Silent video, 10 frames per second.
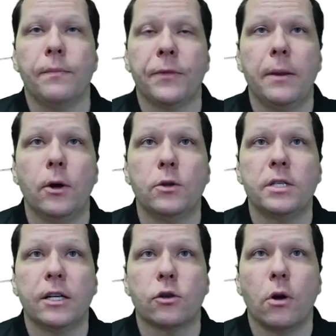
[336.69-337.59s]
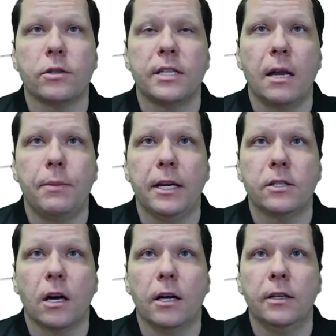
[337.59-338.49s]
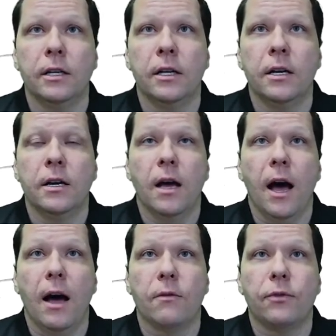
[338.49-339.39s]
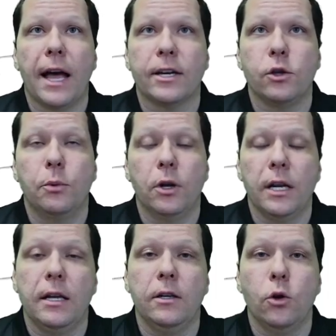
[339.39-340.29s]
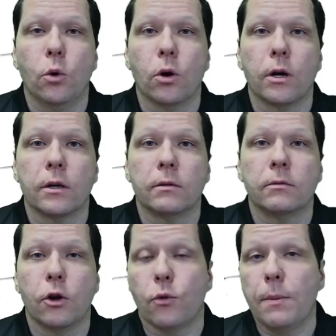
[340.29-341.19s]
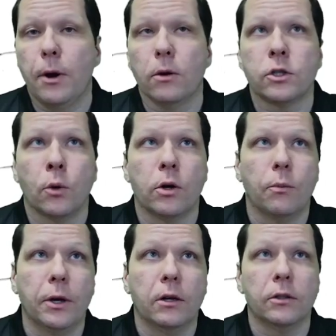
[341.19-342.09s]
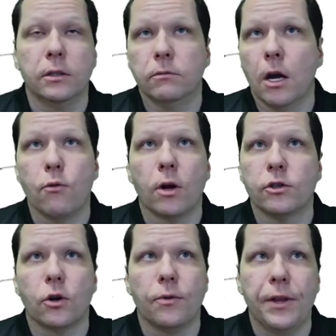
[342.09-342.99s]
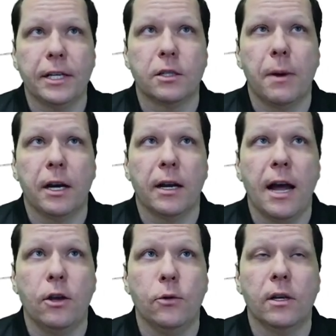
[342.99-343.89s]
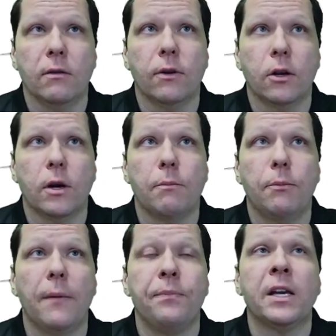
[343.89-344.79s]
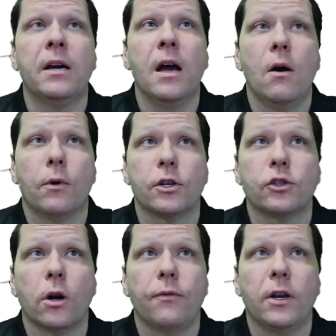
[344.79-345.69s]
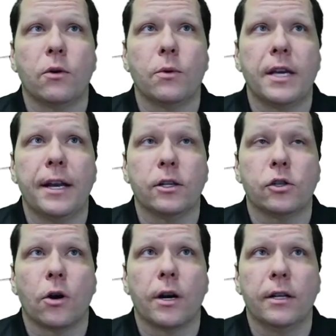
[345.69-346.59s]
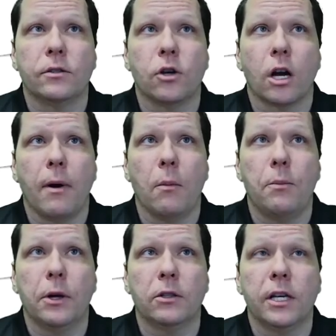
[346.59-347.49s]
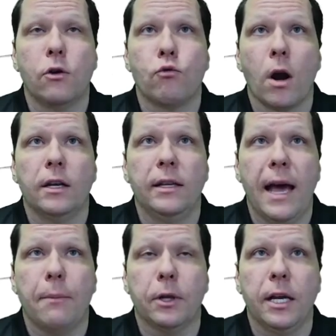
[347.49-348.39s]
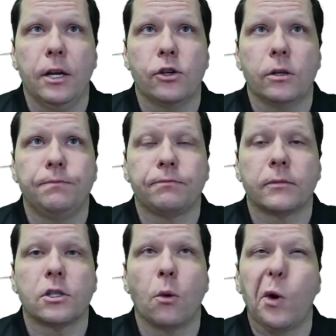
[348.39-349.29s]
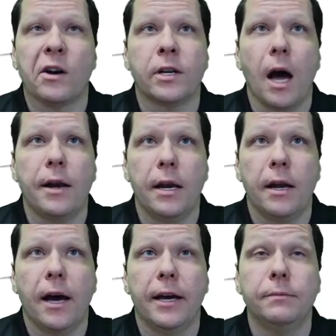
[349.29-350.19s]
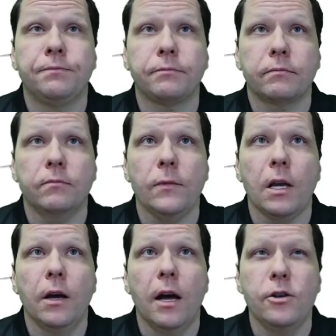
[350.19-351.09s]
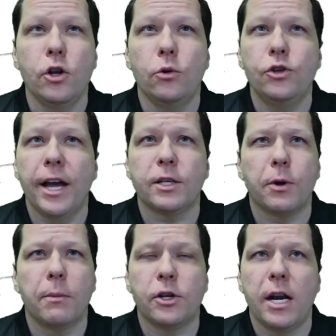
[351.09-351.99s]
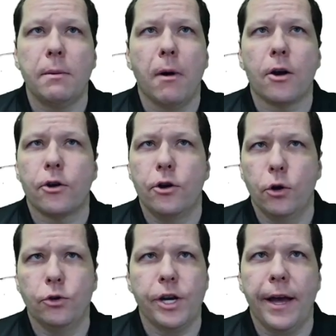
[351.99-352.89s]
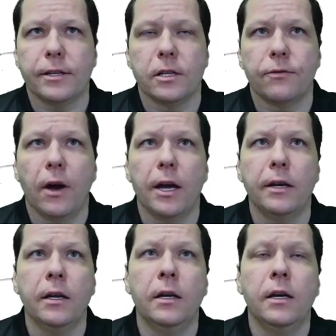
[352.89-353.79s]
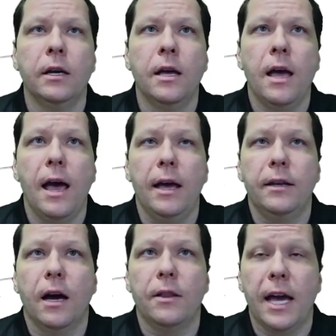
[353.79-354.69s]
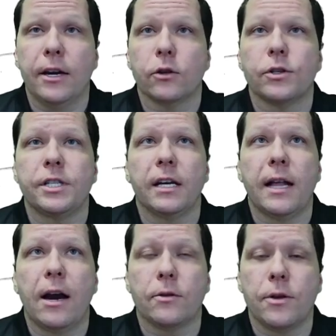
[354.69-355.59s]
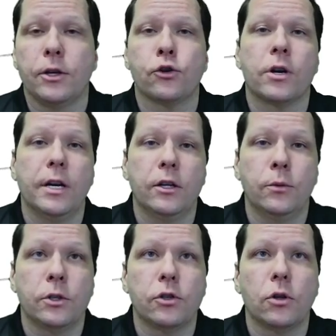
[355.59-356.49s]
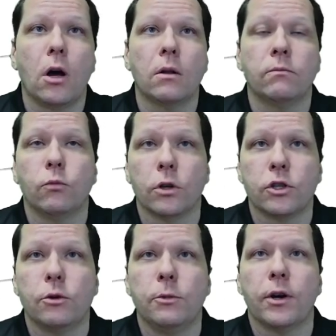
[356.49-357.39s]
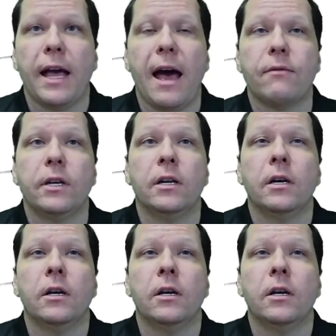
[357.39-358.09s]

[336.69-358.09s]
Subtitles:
And those things are all set based on flags you put in your repo. So it'll build and run certain things depending on how you configure it. But I want to start off here with getting started and talk about building and running the application. So we are .NET 9, Node.js, pretty much any modern Node.js is fine. And the Angular CLI are the things you're going to need to install. We'll assume you already have it.